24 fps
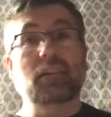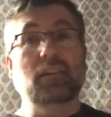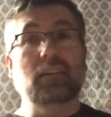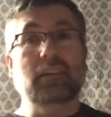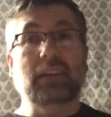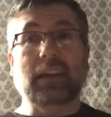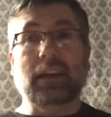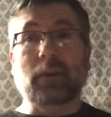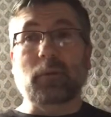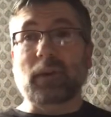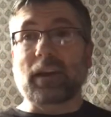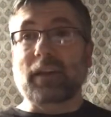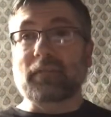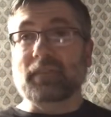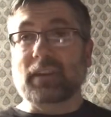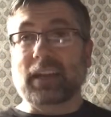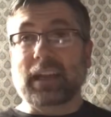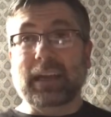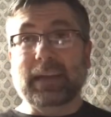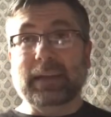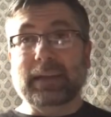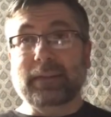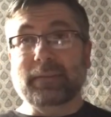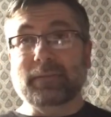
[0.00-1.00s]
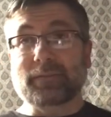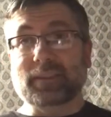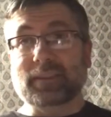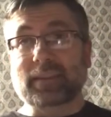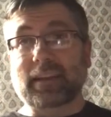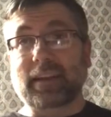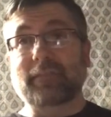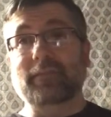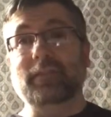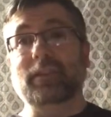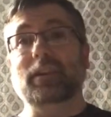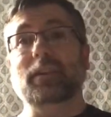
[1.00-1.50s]
Okay, we have negative
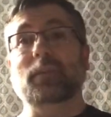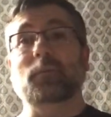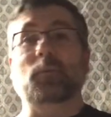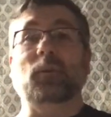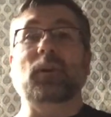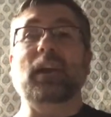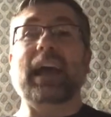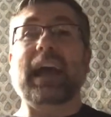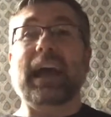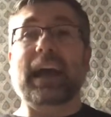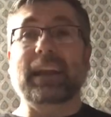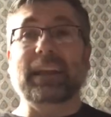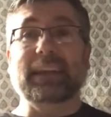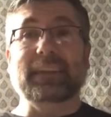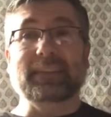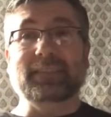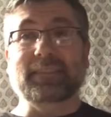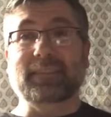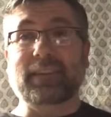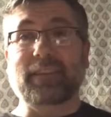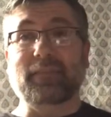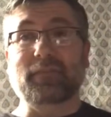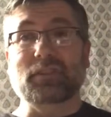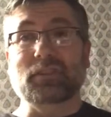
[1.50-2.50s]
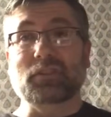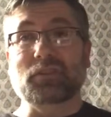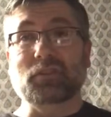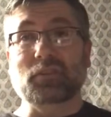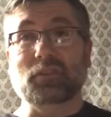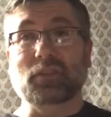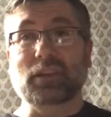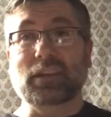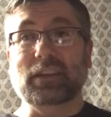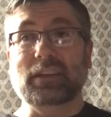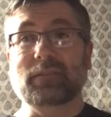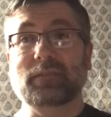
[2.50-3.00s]
7 and we're adding 7 to
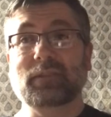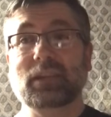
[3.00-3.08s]
it.